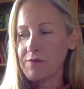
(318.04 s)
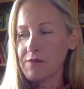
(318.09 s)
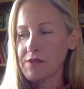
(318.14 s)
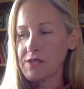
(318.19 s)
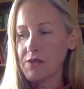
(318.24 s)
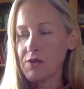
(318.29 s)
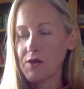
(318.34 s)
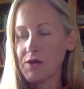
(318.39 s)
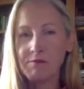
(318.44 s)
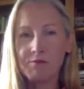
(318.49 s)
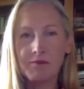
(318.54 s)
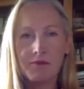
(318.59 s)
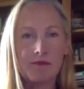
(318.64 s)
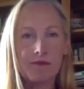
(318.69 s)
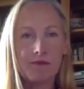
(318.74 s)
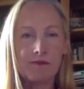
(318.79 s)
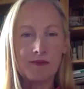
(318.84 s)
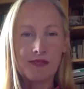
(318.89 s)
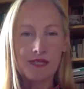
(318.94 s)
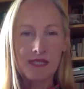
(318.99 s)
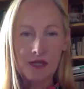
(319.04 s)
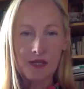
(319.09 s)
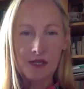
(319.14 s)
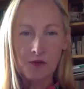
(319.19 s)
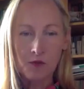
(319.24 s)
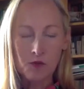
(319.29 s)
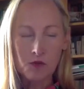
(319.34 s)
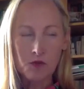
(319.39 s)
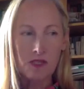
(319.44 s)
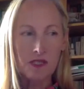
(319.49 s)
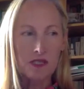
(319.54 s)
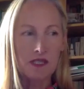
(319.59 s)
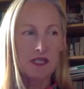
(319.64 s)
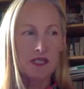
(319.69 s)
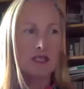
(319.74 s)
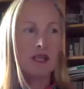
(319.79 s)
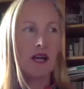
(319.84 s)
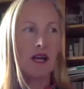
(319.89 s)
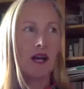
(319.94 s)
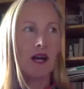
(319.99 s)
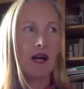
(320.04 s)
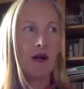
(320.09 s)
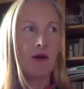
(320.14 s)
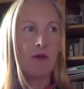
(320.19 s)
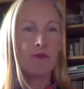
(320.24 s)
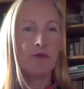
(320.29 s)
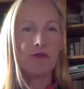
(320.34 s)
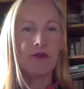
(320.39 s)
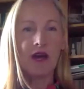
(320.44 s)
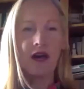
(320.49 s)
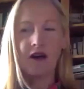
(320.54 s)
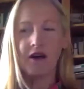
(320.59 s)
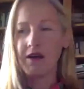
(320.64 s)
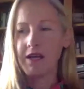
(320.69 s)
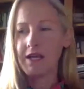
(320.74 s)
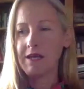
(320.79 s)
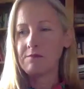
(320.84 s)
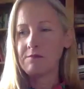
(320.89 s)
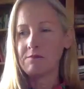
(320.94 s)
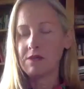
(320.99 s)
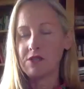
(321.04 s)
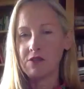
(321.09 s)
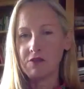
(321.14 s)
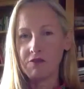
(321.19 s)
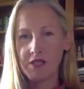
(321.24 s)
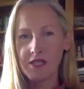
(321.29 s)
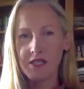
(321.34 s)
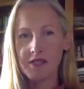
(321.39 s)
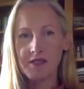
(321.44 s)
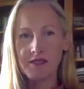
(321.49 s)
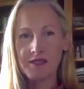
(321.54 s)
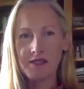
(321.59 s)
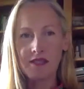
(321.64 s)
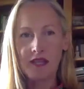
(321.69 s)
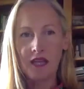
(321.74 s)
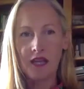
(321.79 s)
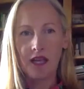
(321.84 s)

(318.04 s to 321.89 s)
So I'm Sarah Walton. I'm a novelist.